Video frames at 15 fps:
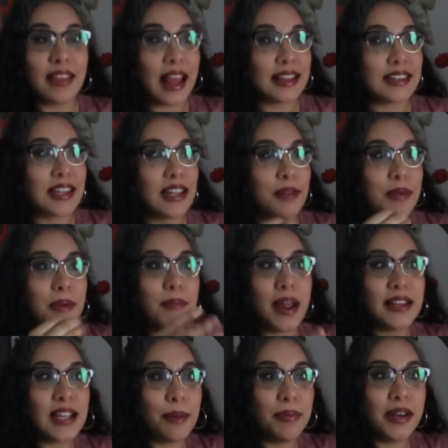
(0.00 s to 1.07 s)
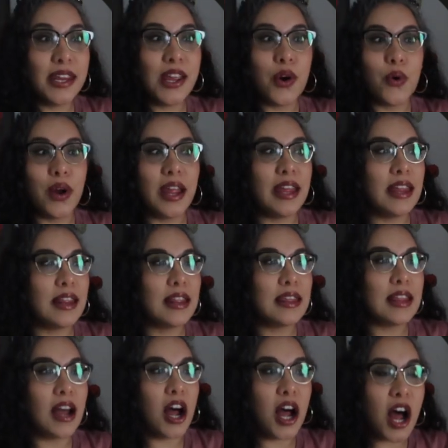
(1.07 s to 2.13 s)
That's gonna be my type of deal. It
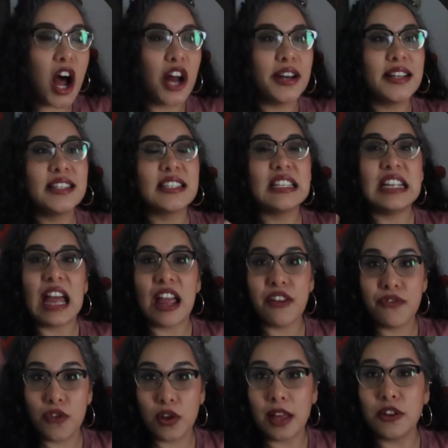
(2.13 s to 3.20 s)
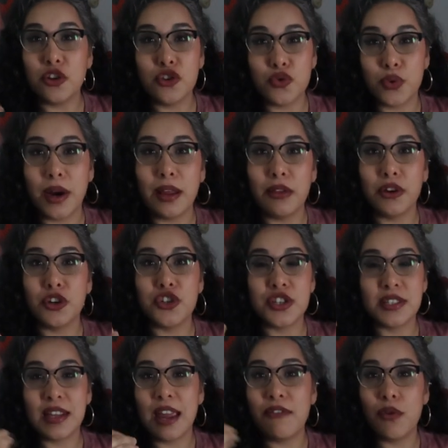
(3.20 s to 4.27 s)
honestly, I feel like the trailer
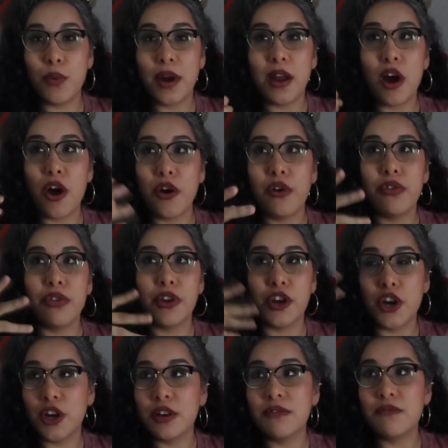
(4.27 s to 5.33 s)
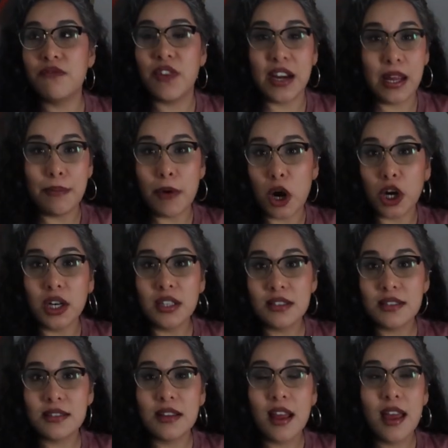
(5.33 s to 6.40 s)
just gave away all of the good, funny
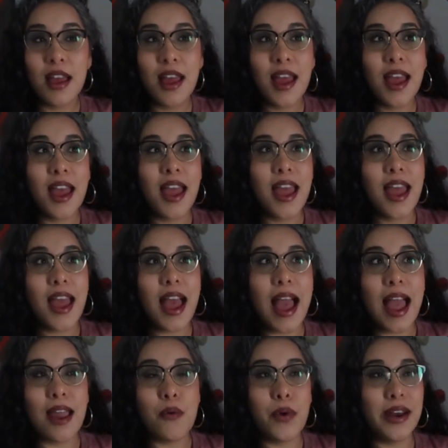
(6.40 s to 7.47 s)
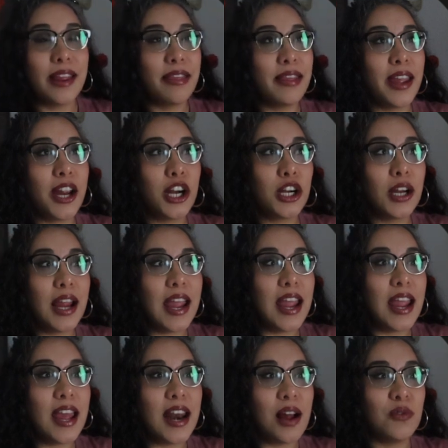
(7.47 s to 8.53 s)
parts. I went in there
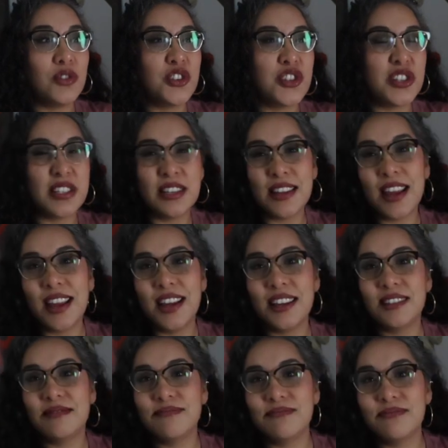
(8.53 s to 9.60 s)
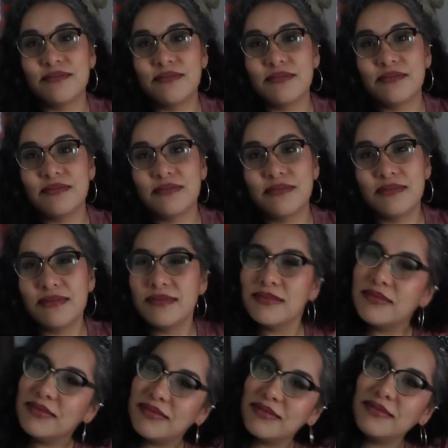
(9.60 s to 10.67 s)
and I was just like,
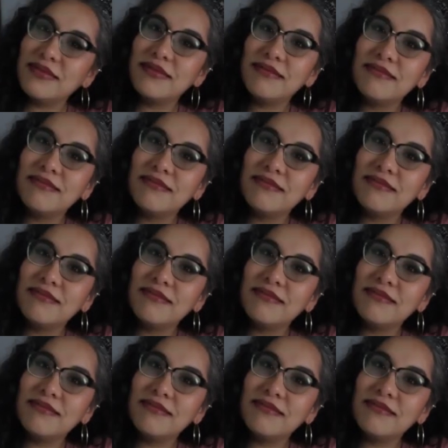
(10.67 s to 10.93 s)
mm. Mm-hmm.